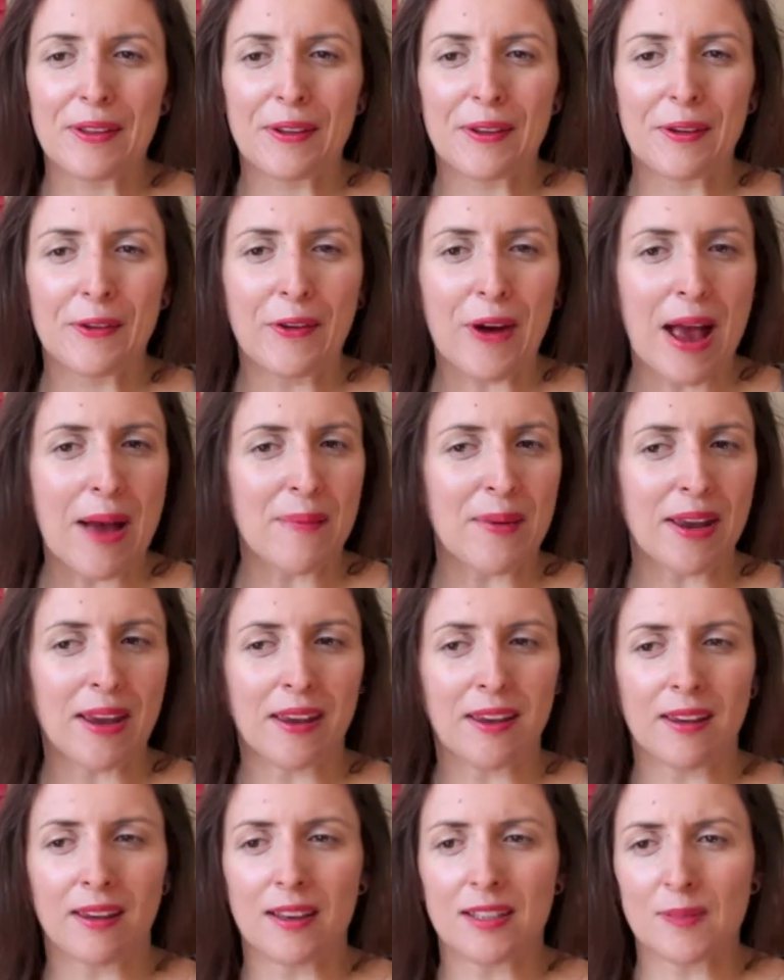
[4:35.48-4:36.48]

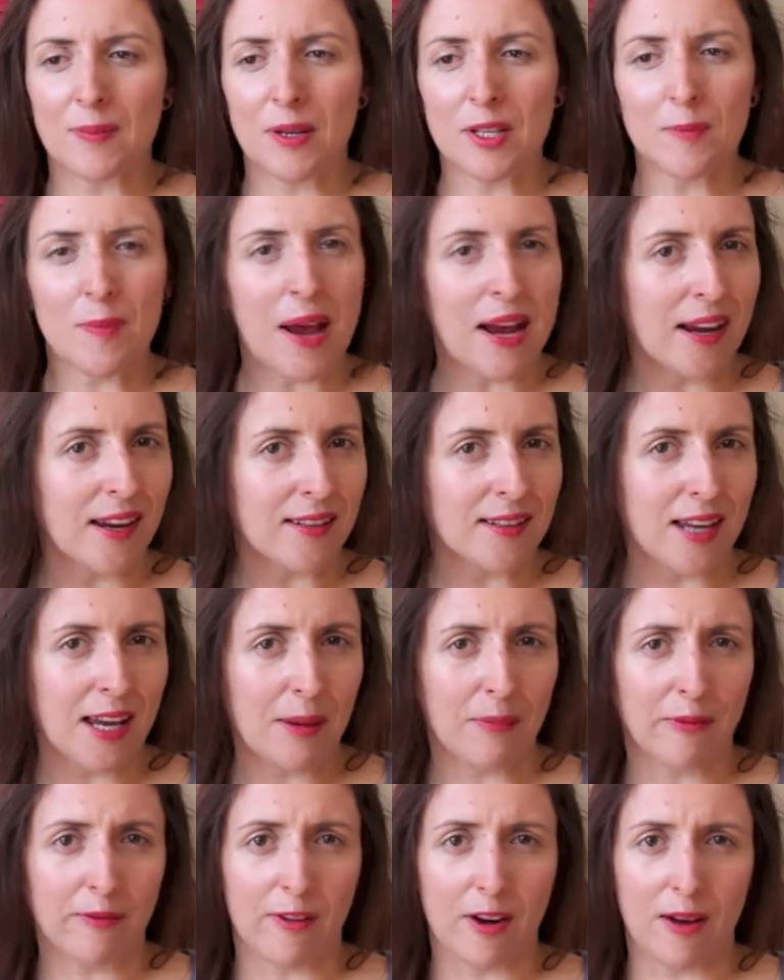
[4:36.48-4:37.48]
grabbing as much packing
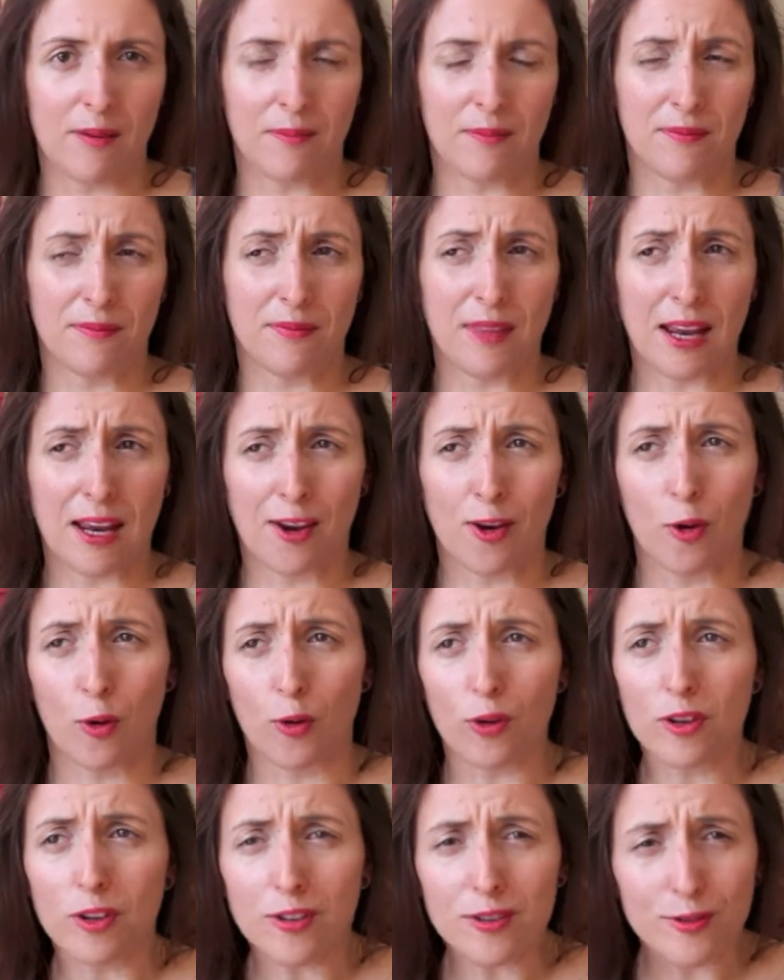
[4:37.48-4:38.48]
tape from like
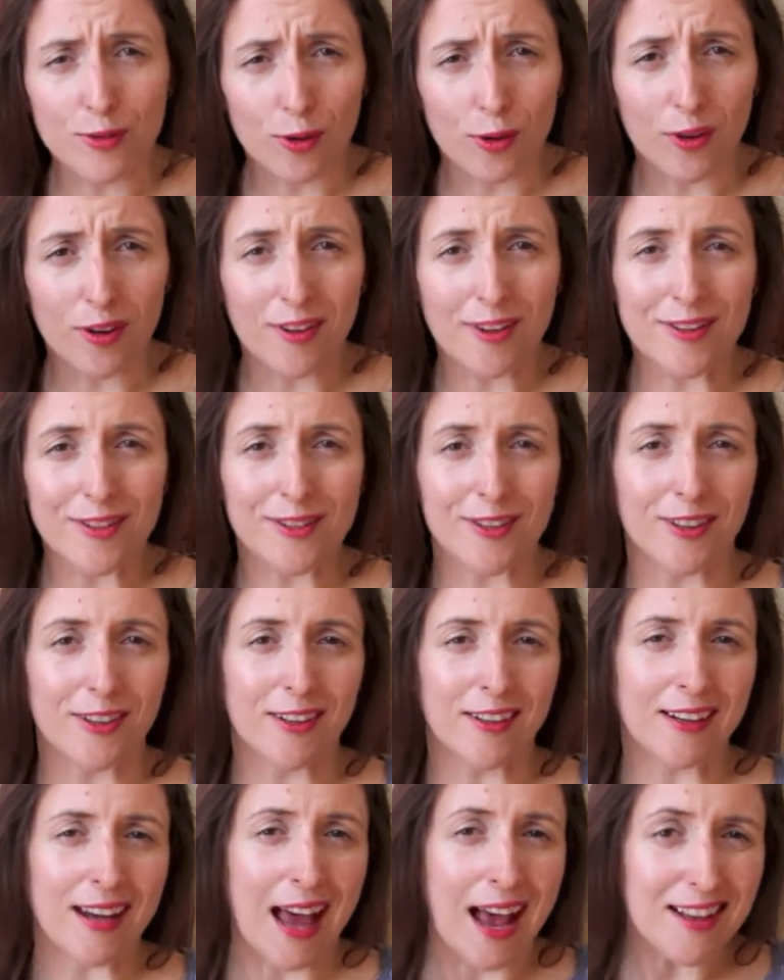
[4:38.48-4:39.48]
corner stores or
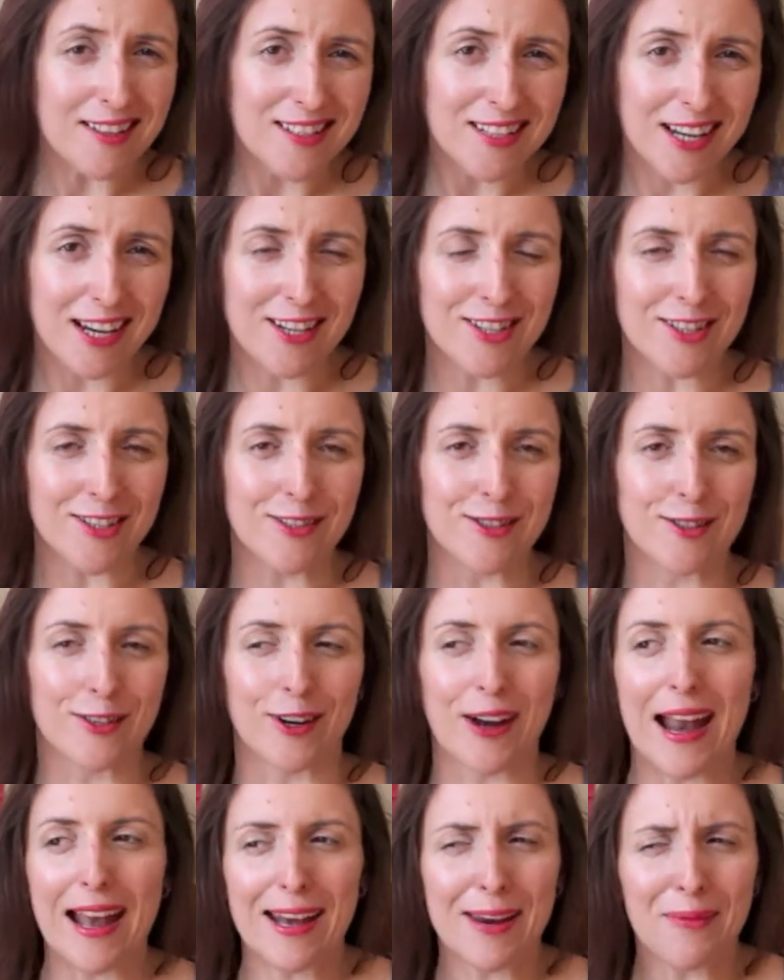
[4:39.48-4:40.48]
gas stations or
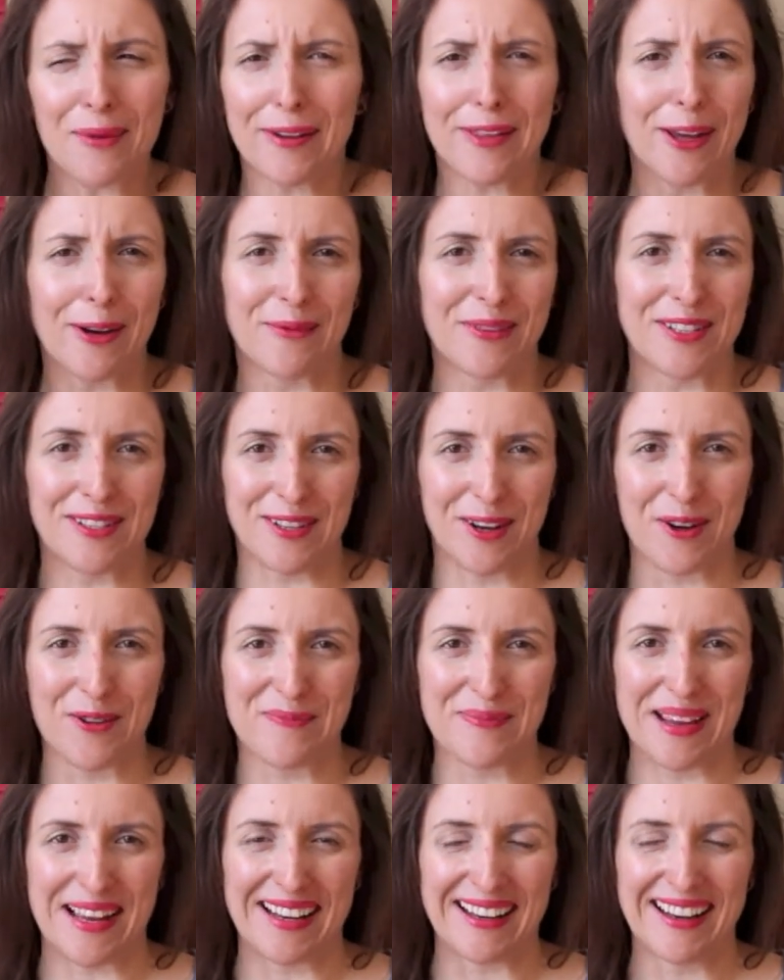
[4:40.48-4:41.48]
anywhere that was
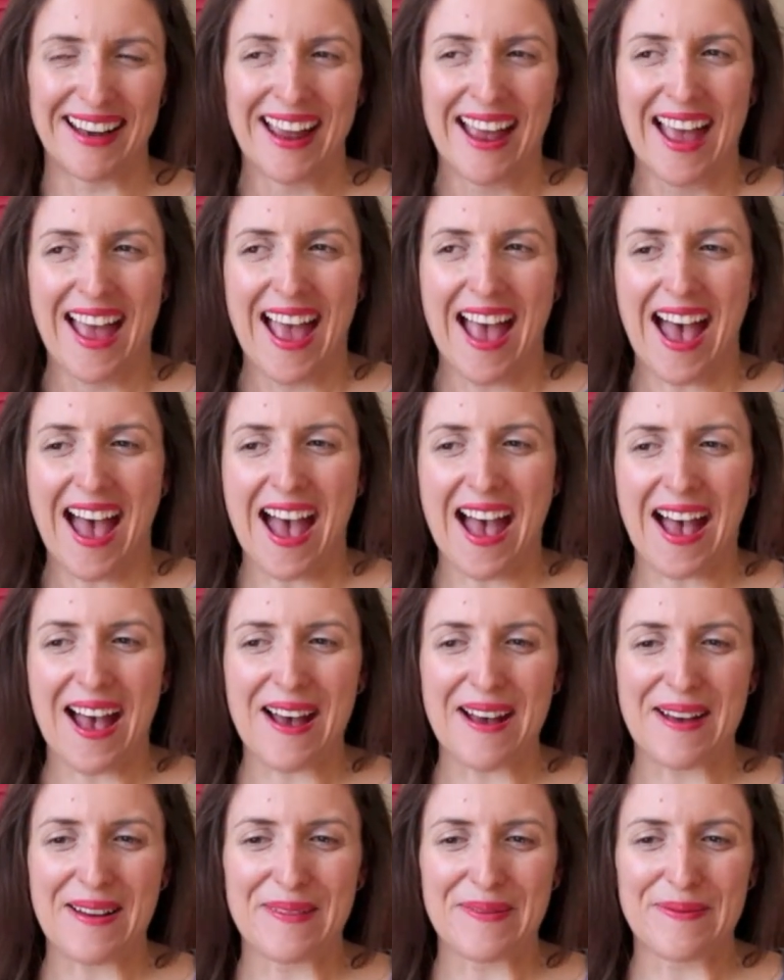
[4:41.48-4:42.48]
open.
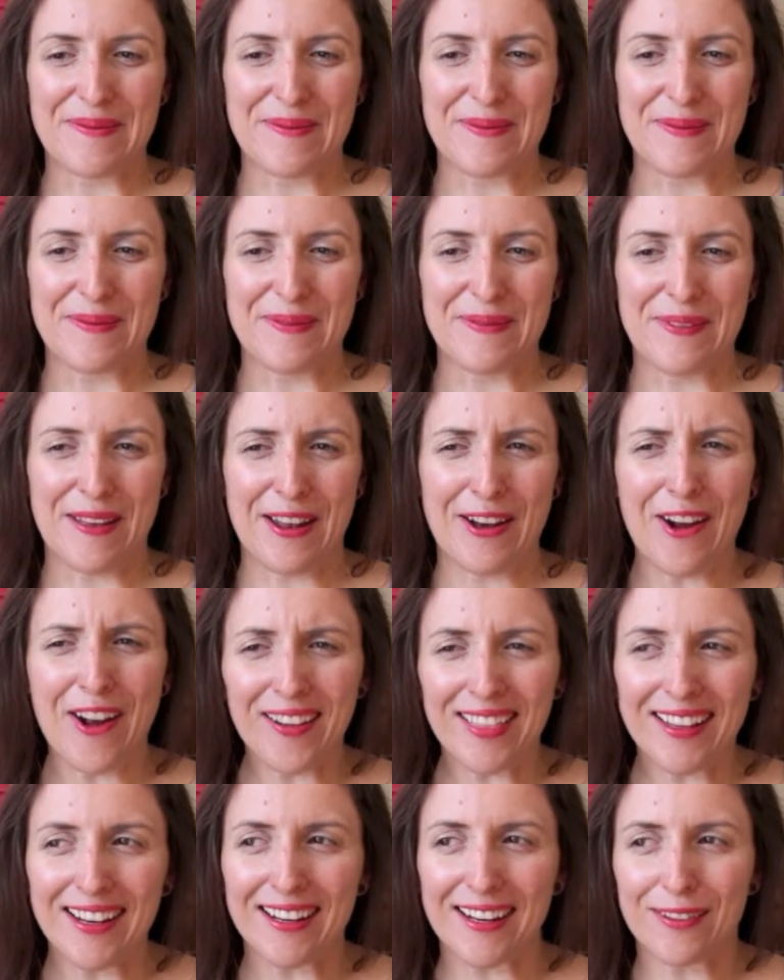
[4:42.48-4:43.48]
And
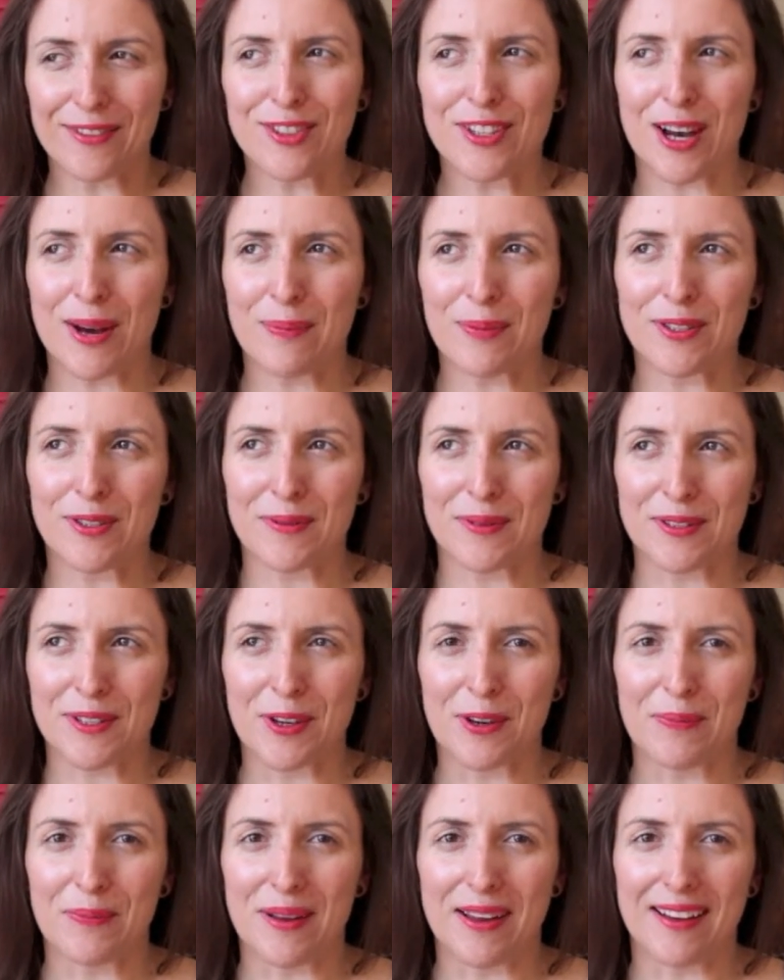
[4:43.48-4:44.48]
oddly enough, Shoppers was
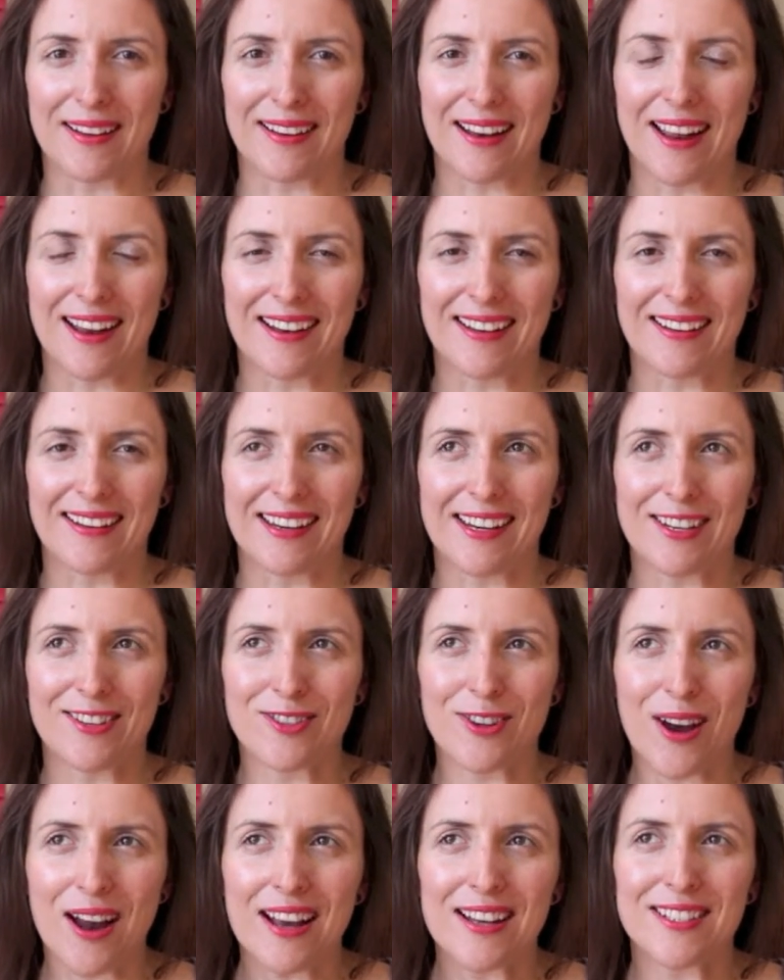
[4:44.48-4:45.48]
open, and he
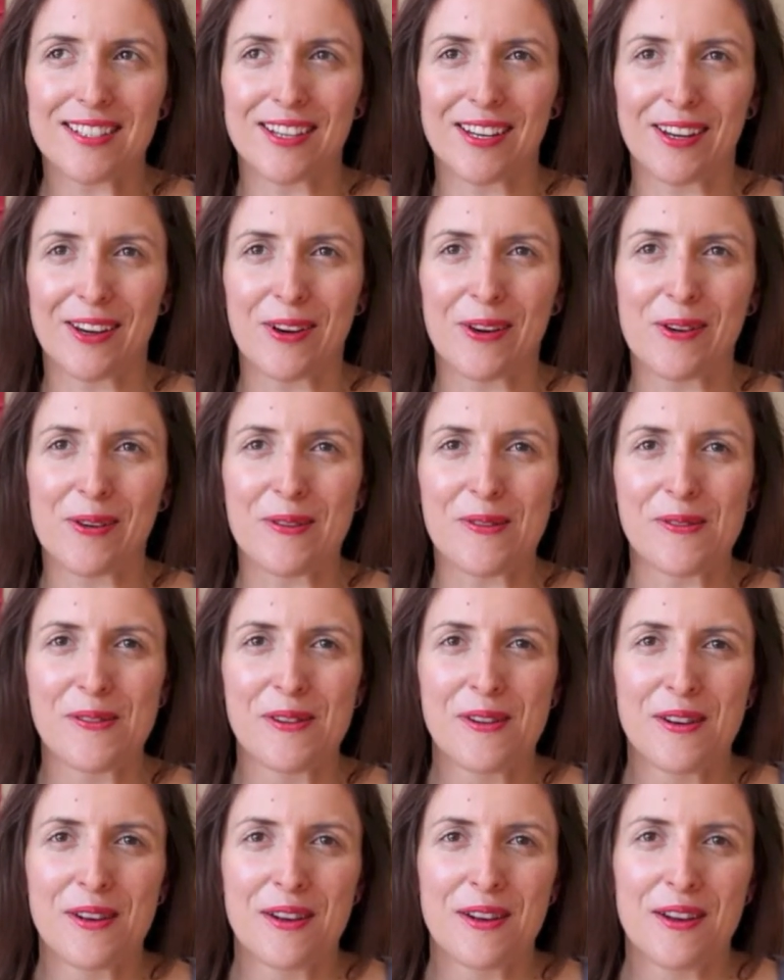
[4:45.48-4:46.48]
tried to go
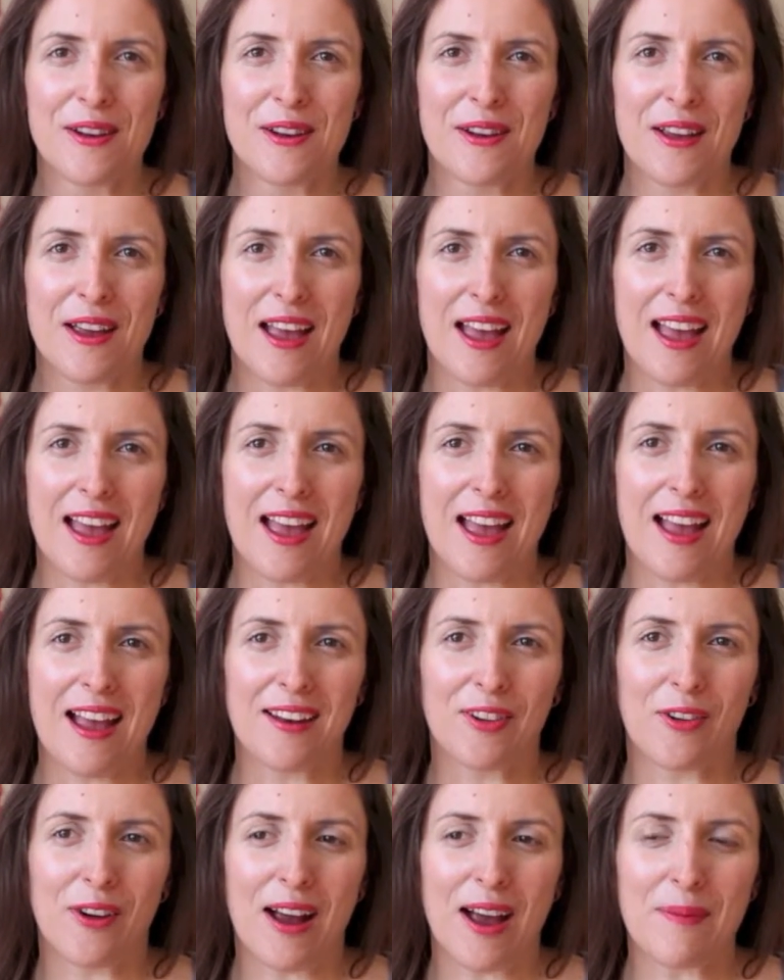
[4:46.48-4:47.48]

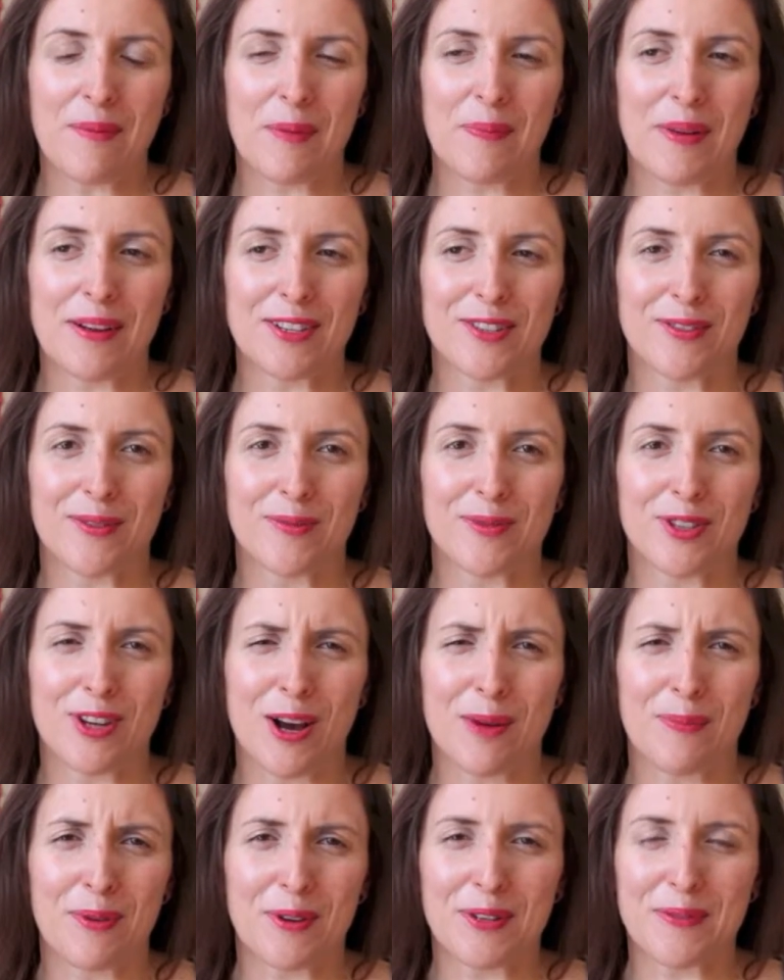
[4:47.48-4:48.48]
and grab a bunch from
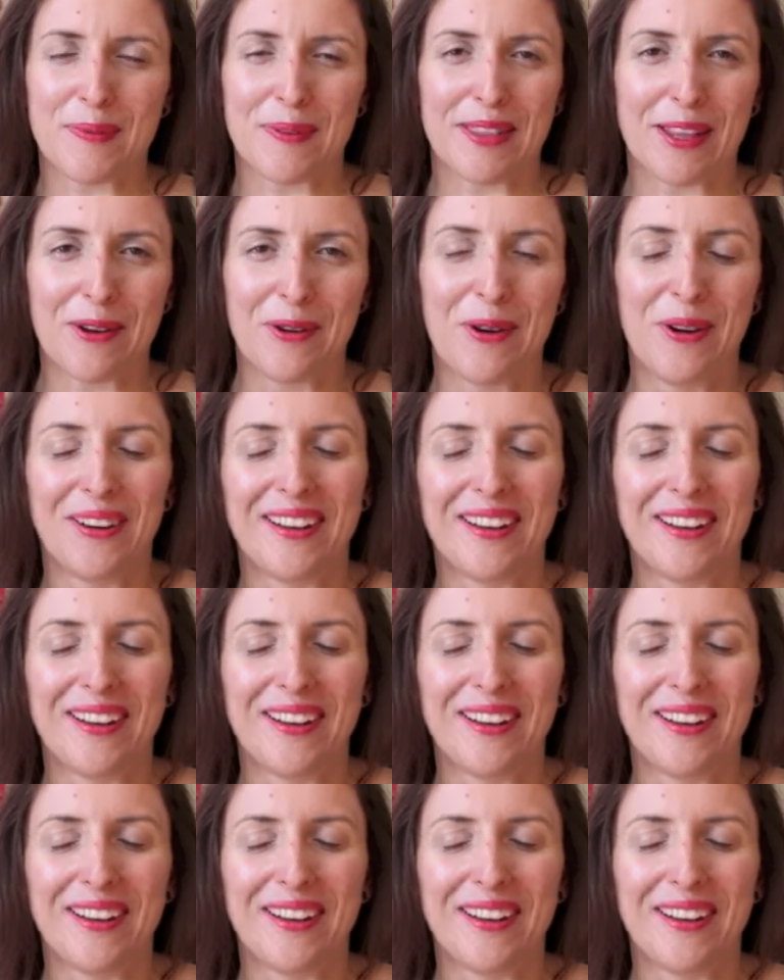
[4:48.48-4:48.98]
Shoppers, but they